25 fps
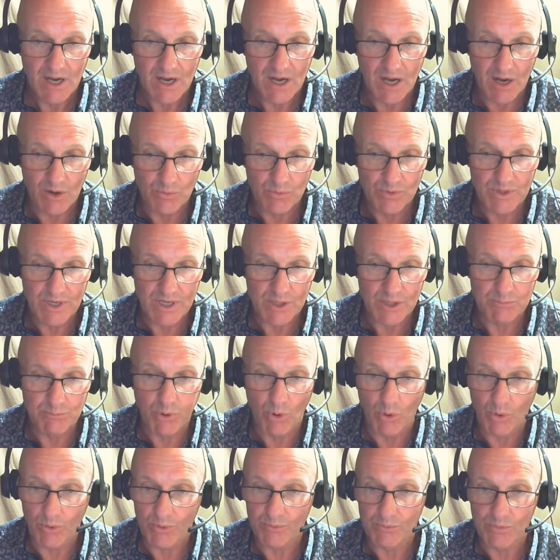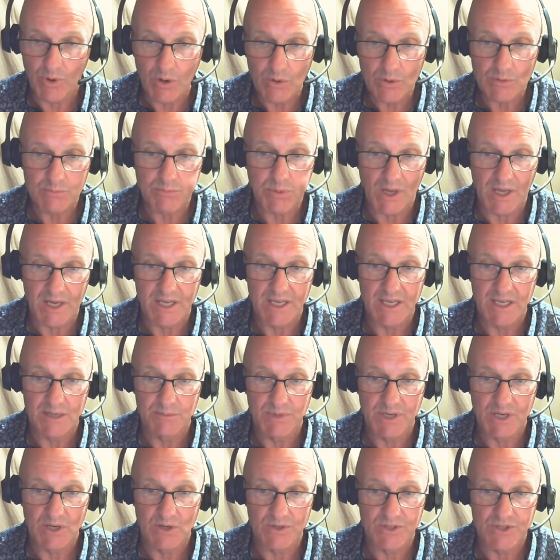a really important role to play here
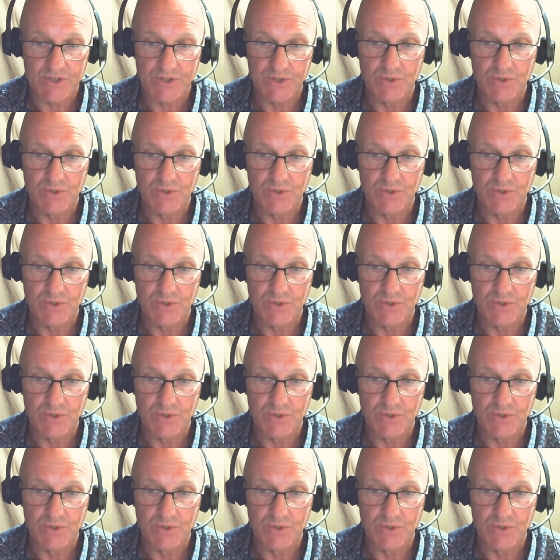because